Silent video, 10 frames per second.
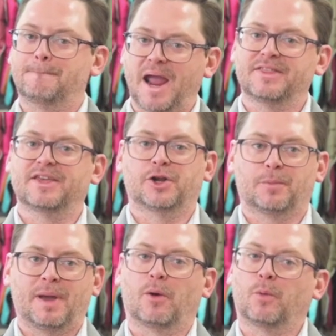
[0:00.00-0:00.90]
bathing your
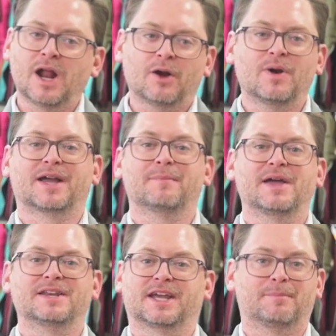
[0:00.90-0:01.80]
pet, we're not
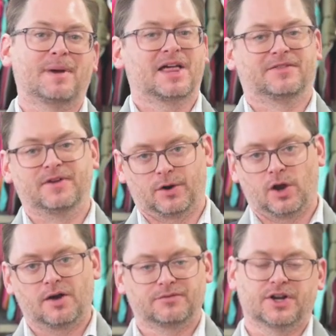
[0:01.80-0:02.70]
recommending a bath very
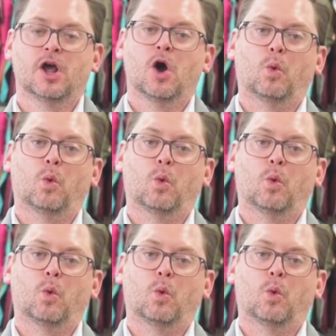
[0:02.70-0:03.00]
often.